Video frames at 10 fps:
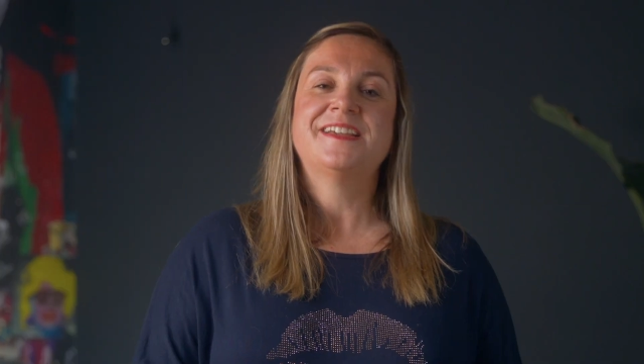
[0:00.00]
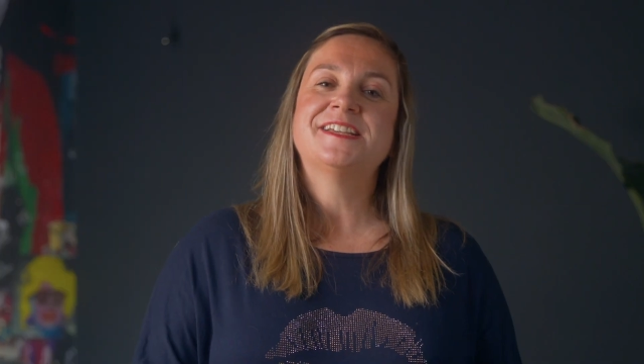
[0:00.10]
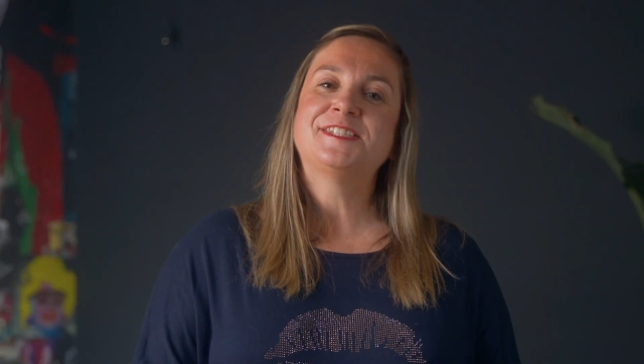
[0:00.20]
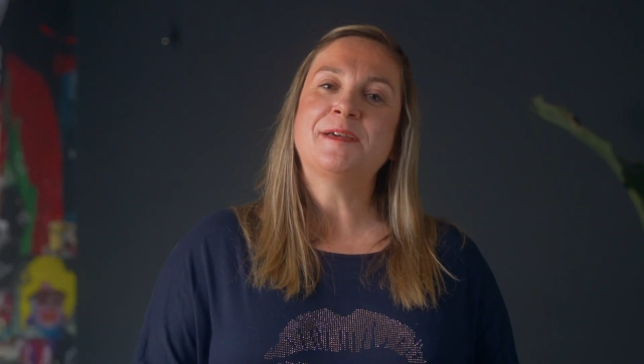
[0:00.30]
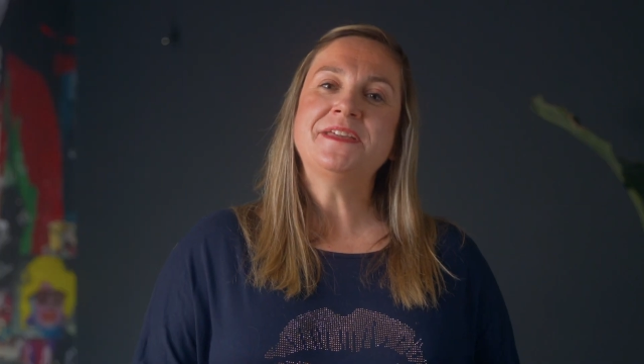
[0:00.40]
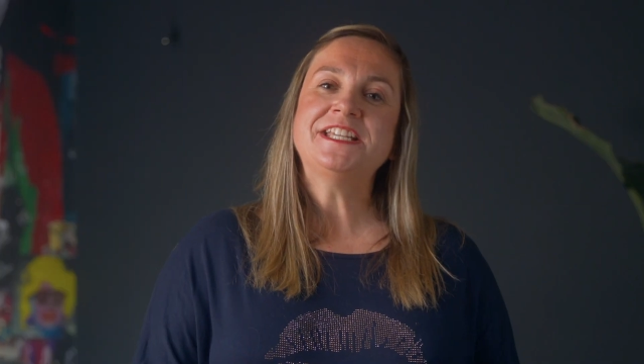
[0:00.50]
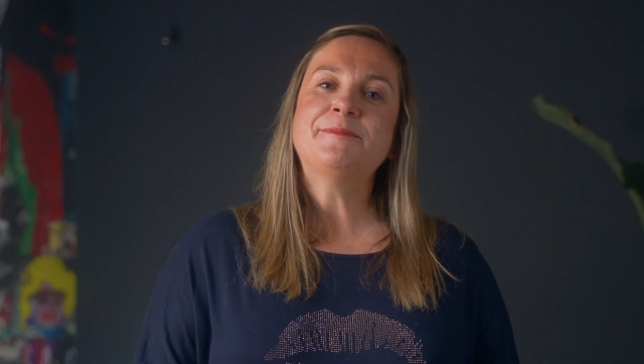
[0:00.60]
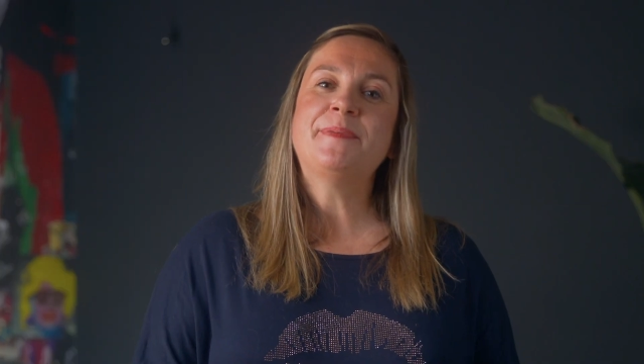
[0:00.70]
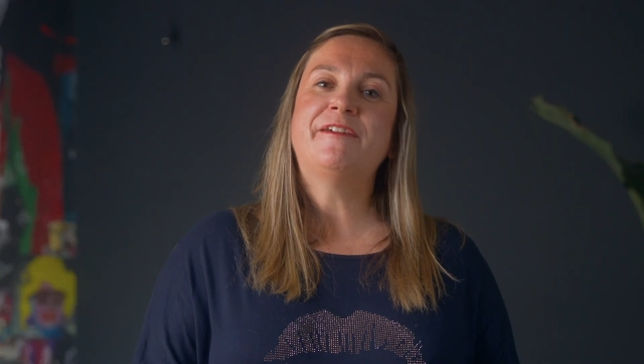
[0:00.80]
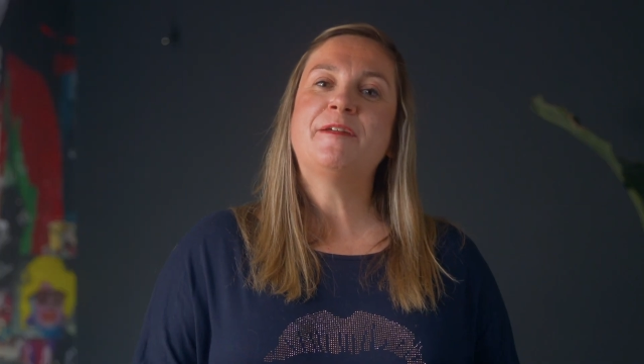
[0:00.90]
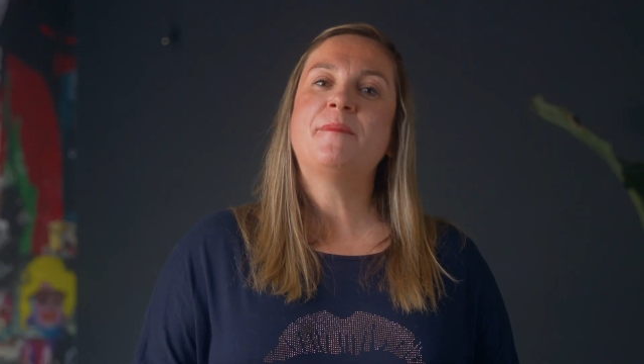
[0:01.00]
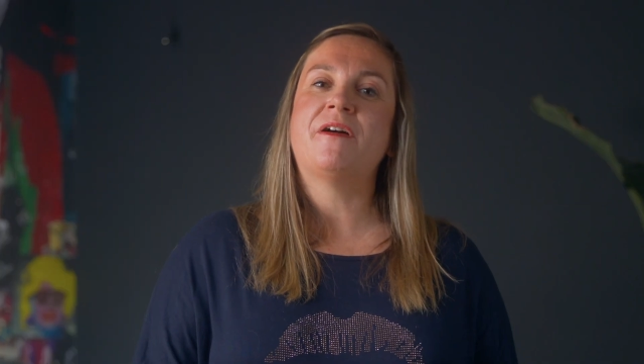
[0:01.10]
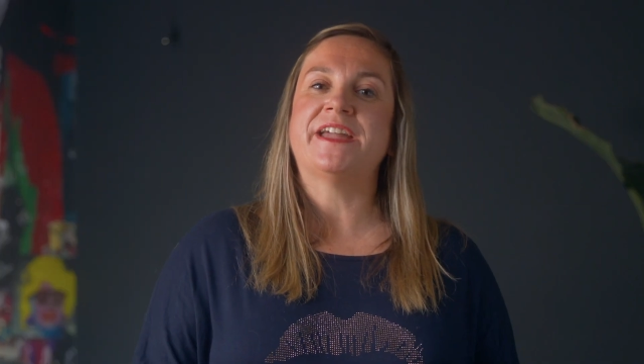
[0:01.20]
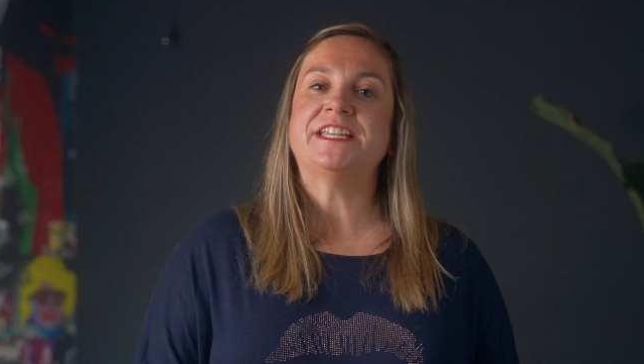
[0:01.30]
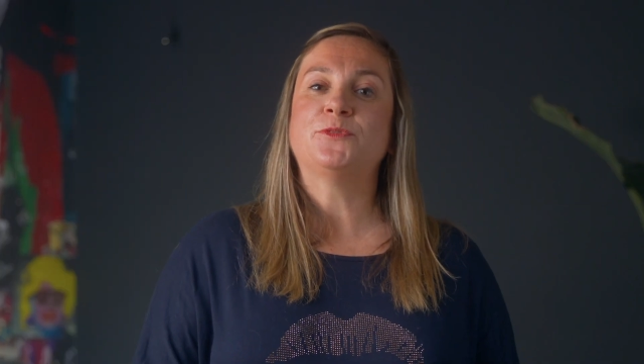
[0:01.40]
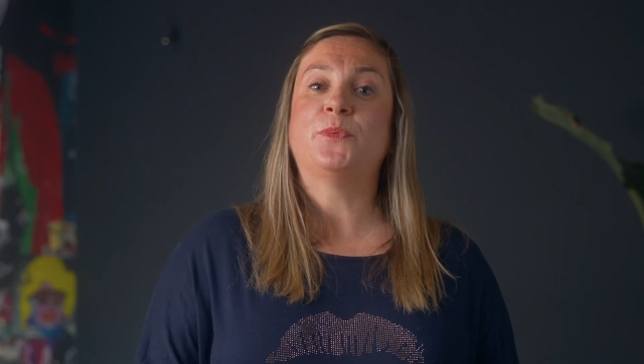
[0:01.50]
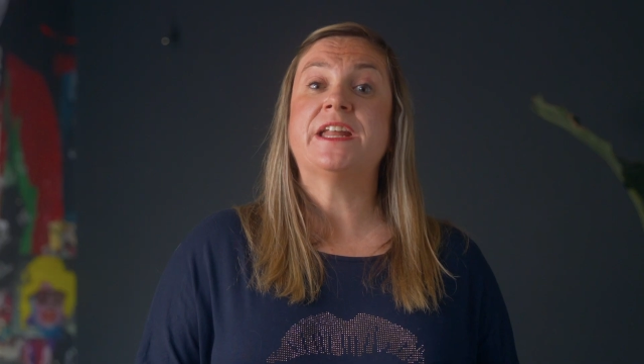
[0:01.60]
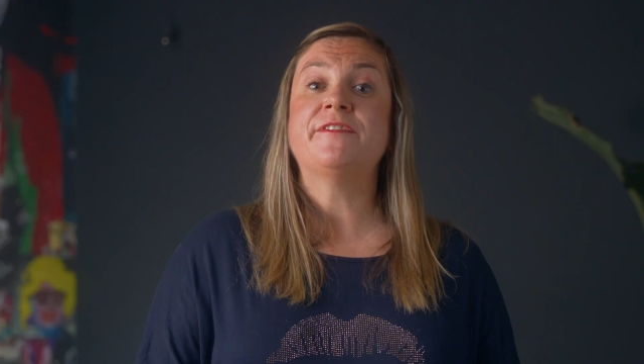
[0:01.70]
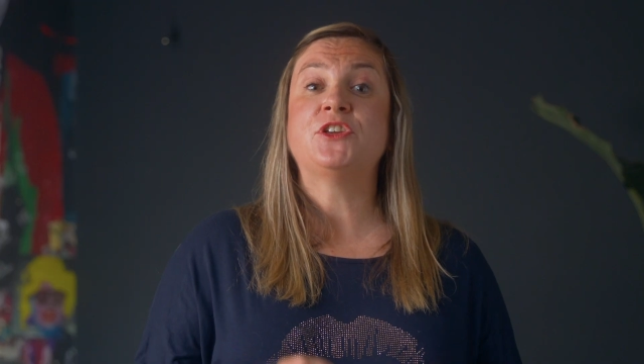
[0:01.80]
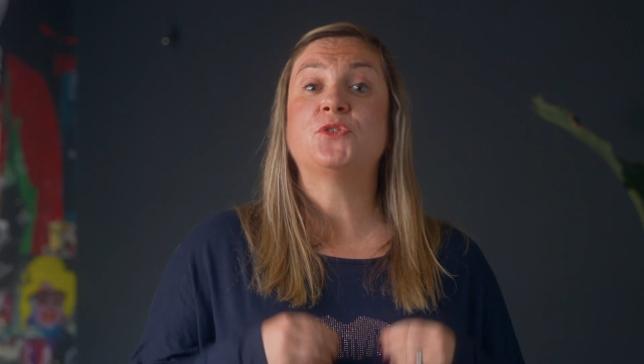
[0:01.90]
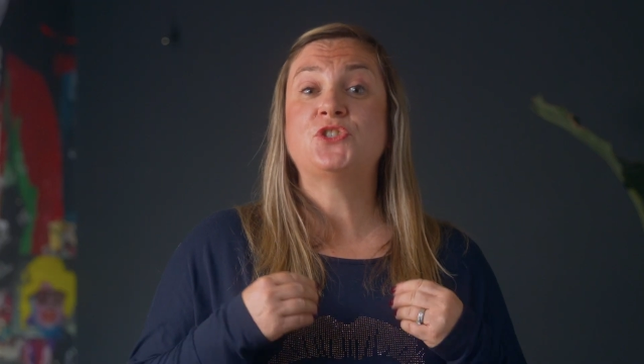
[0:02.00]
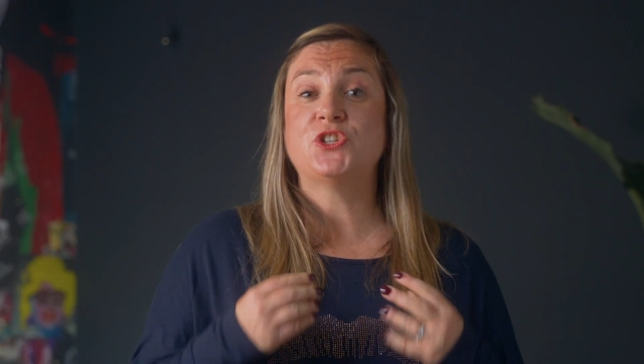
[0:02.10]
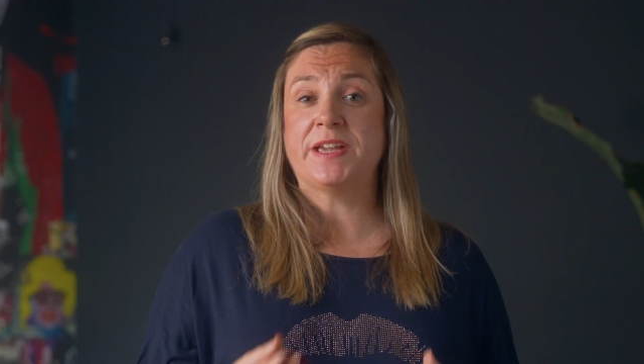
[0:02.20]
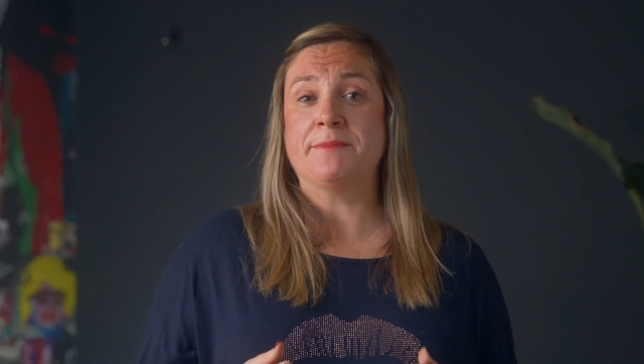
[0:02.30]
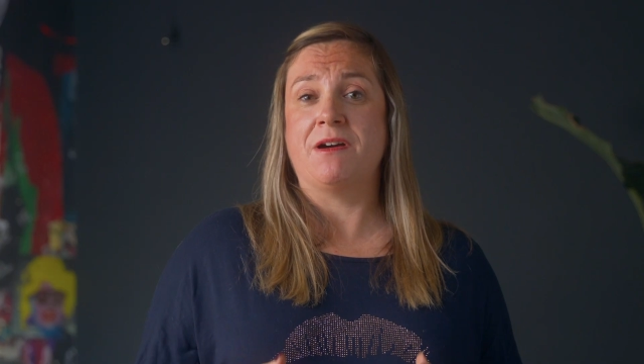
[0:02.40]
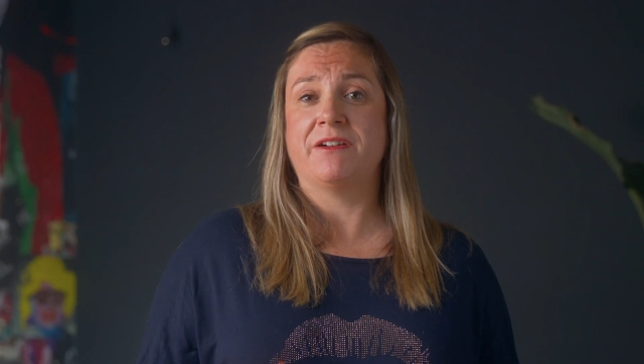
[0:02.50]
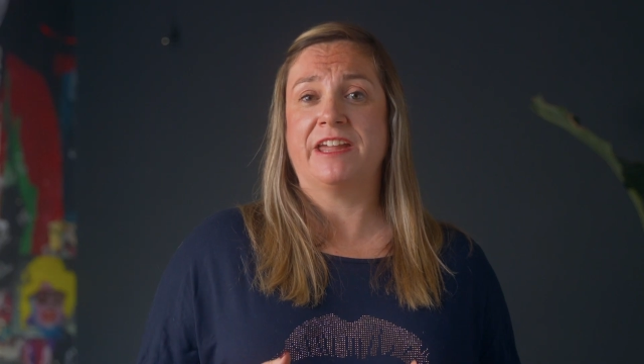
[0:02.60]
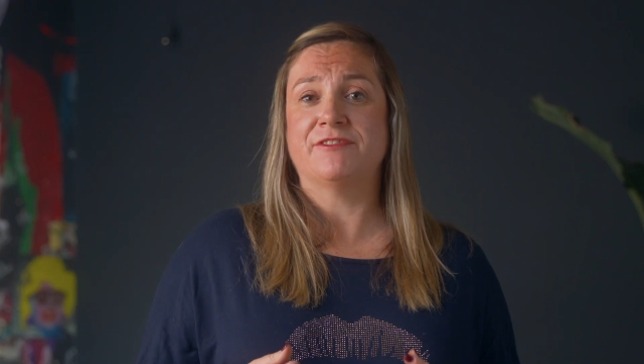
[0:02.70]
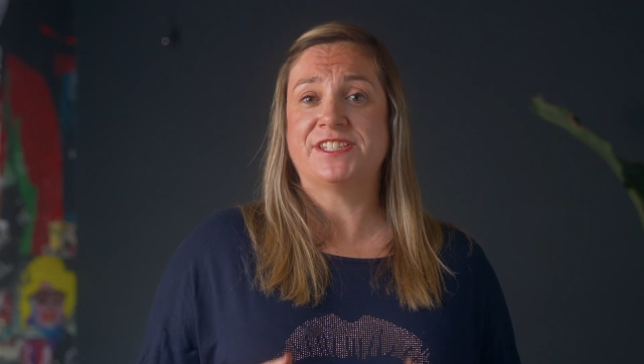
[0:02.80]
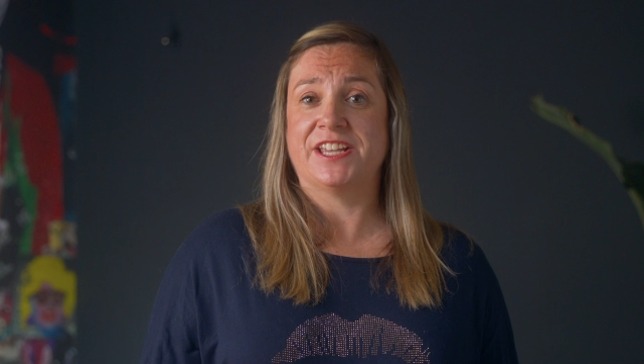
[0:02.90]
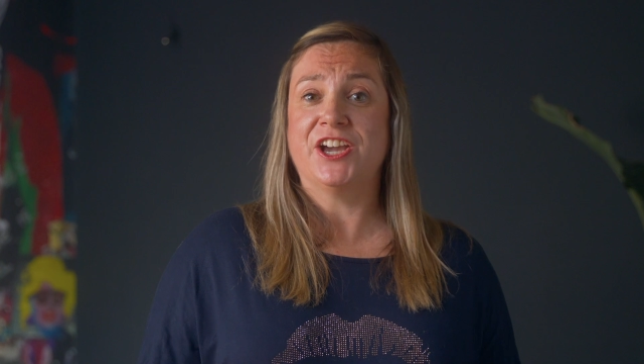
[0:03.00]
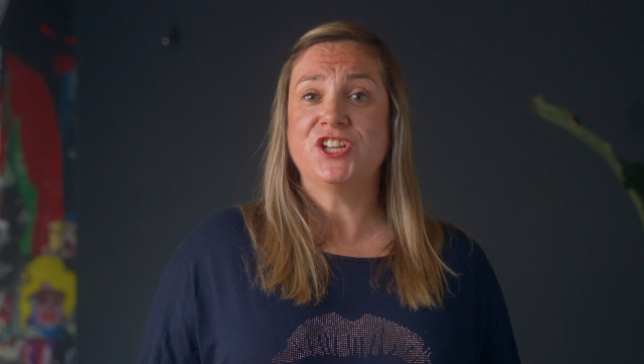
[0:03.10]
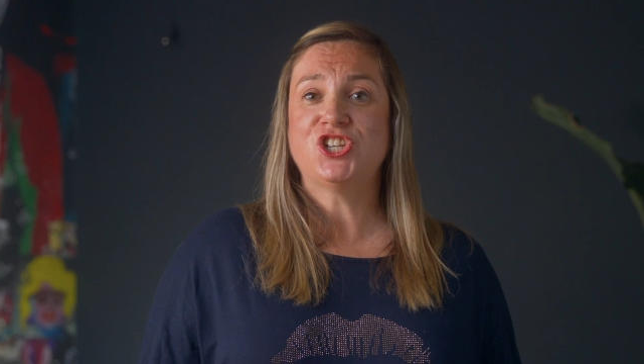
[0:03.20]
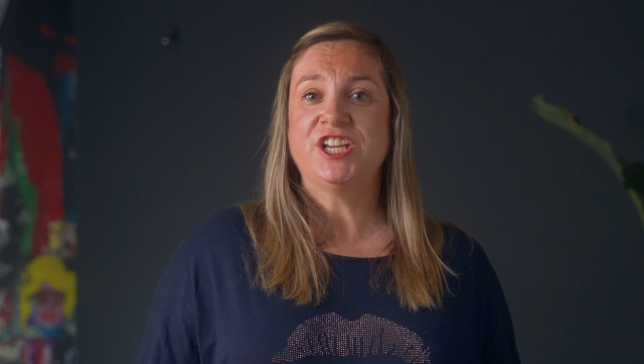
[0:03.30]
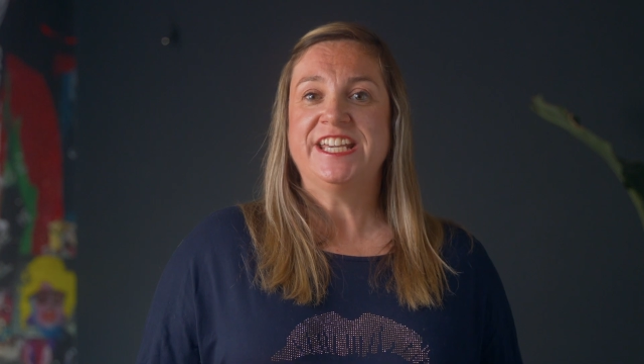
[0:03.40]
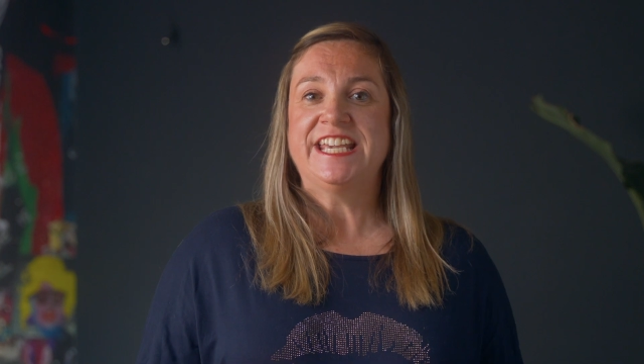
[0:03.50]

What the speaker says: Something to bear in mind whenever you're doing market research